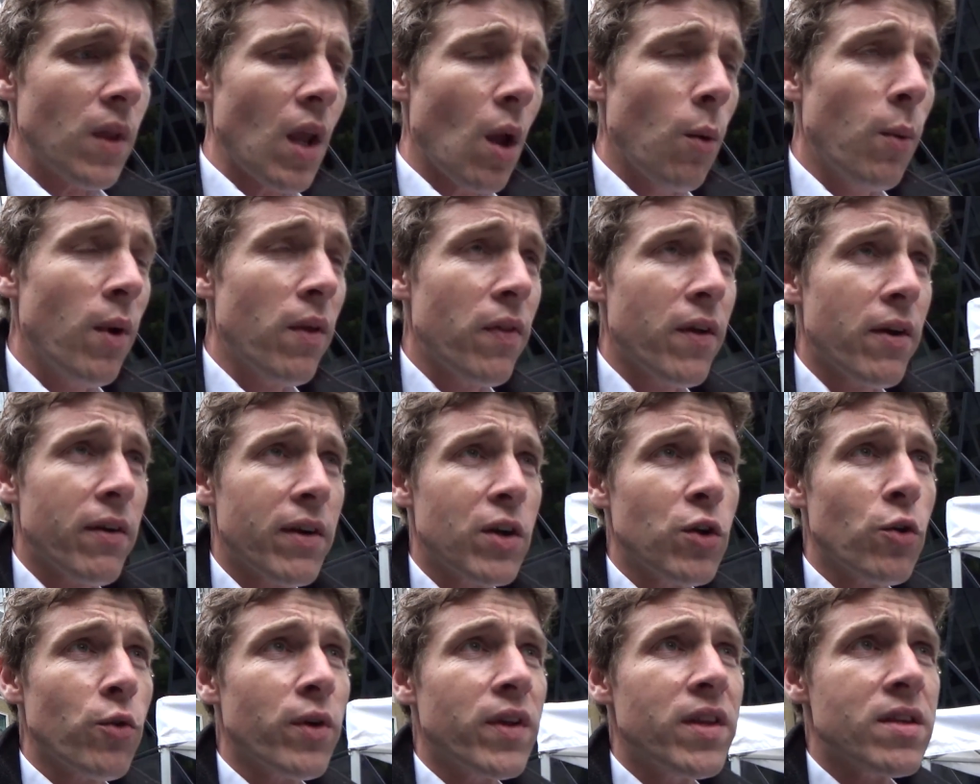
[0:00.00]
well, they're
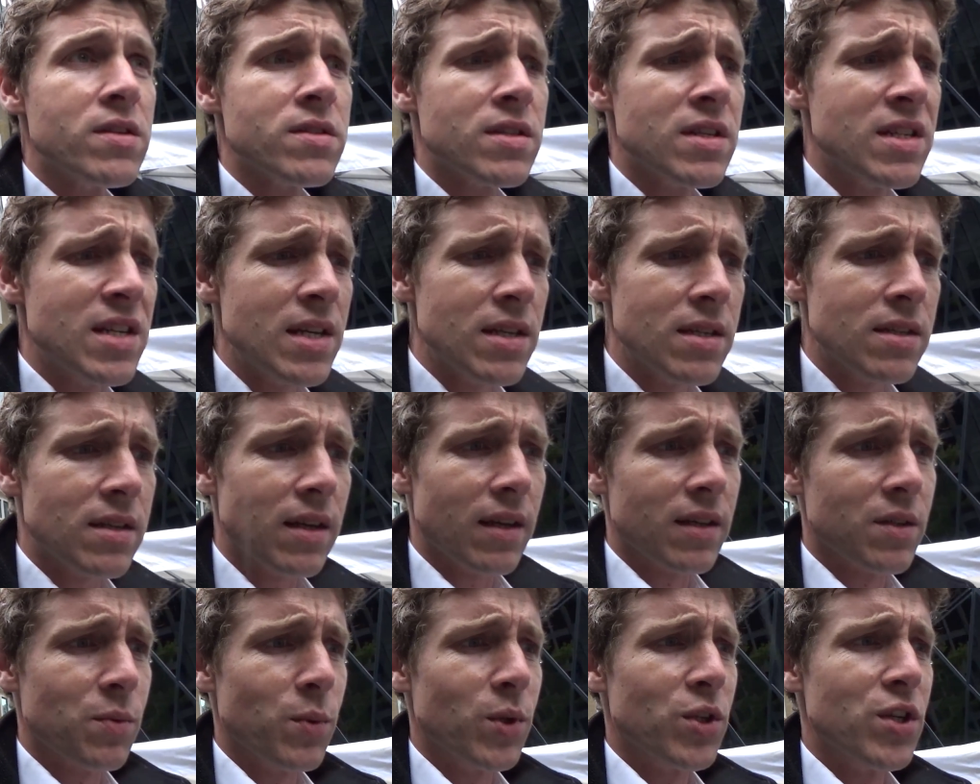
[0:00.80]
ignoring the
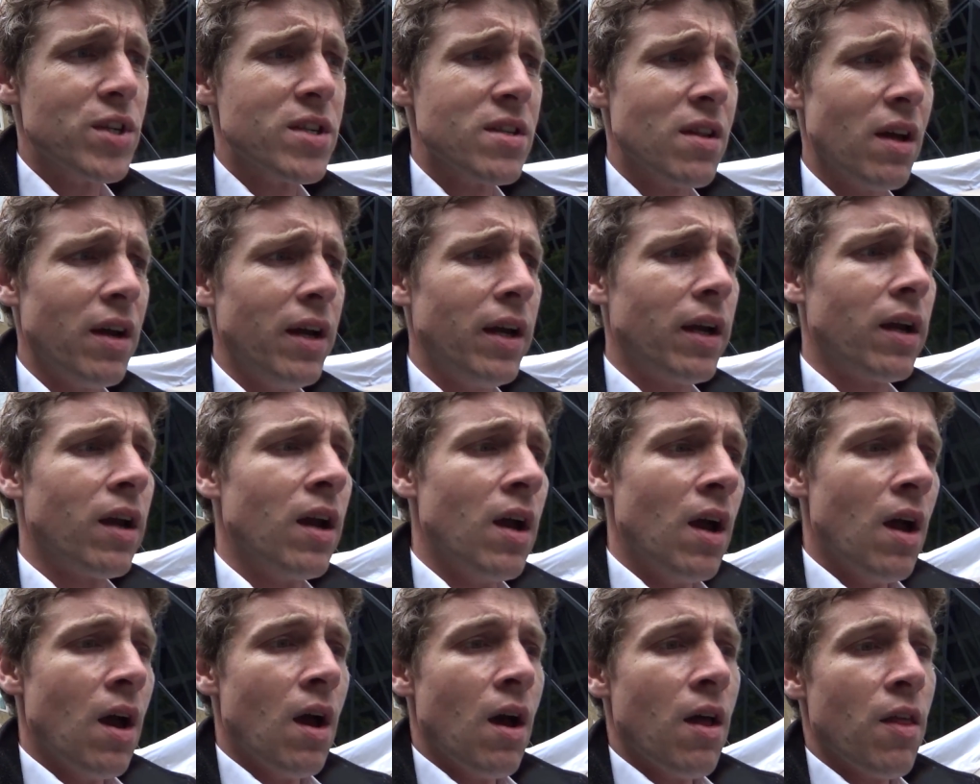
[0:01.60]
statistics, which is like
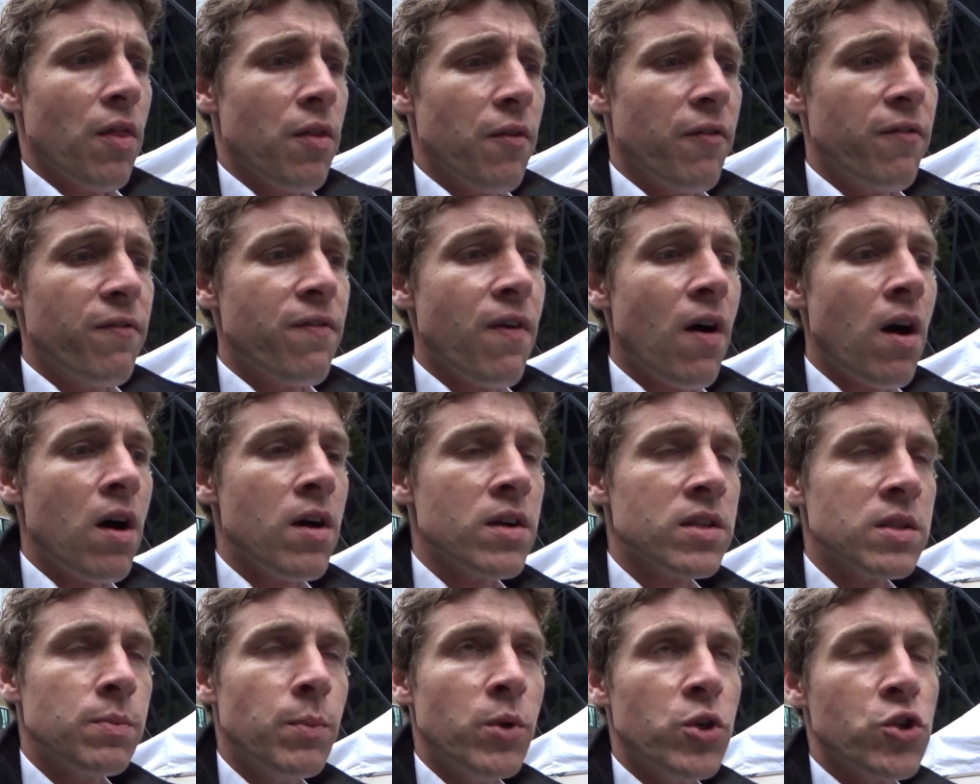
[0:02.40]
the
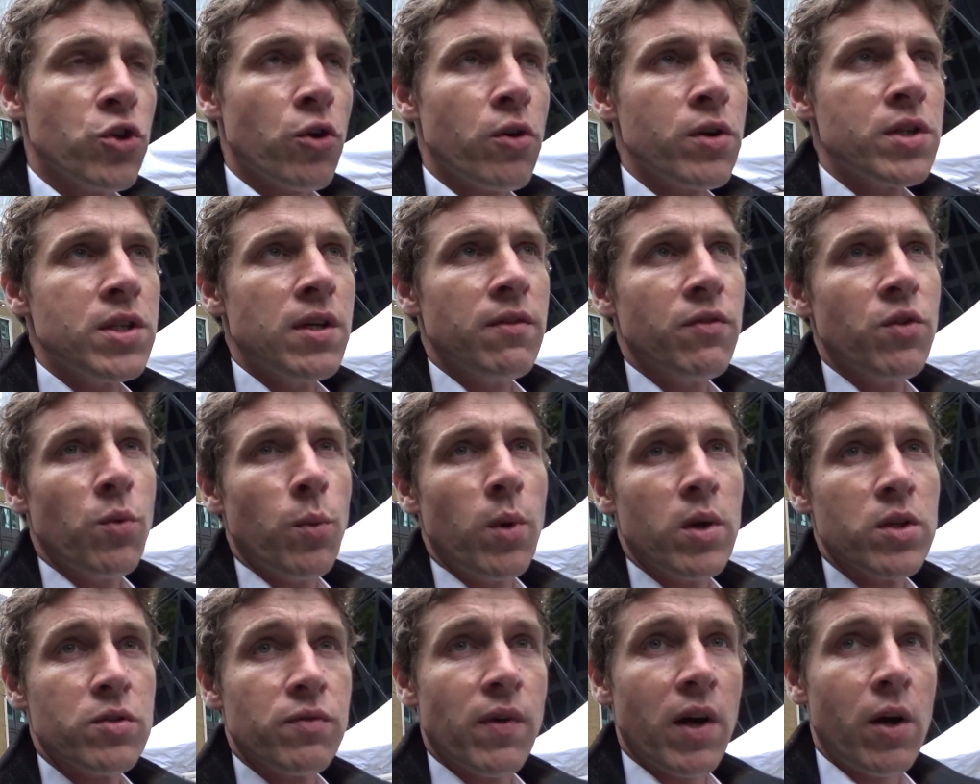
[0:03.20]
vast majority of the
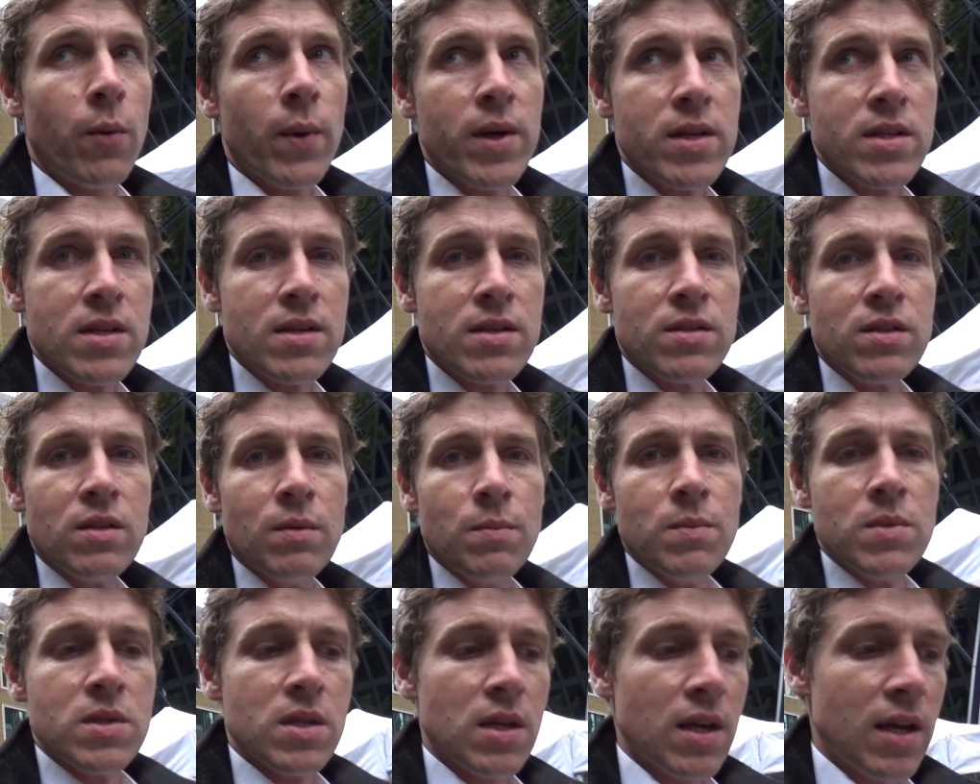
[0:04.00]
world's railway
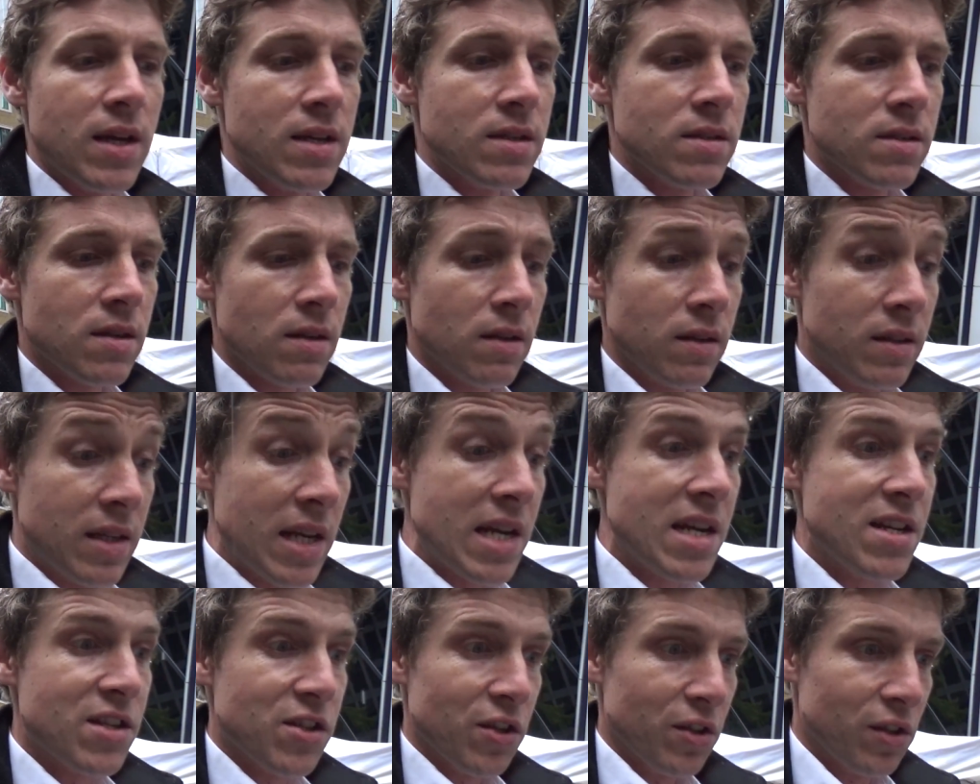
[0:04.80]
systems is
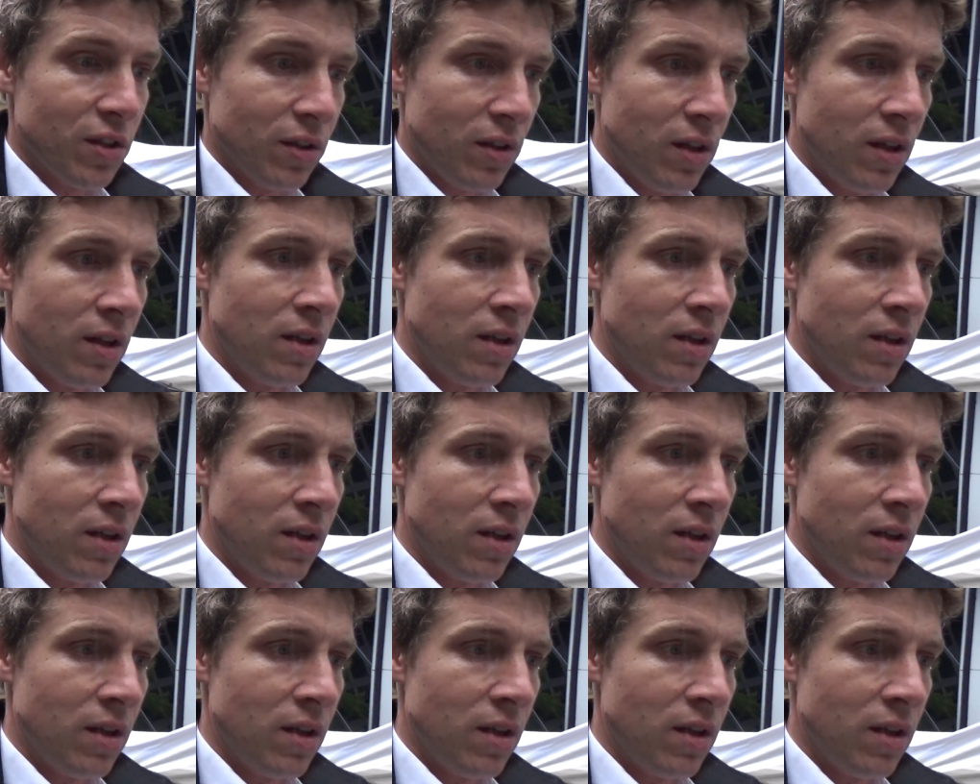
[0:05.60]
diesel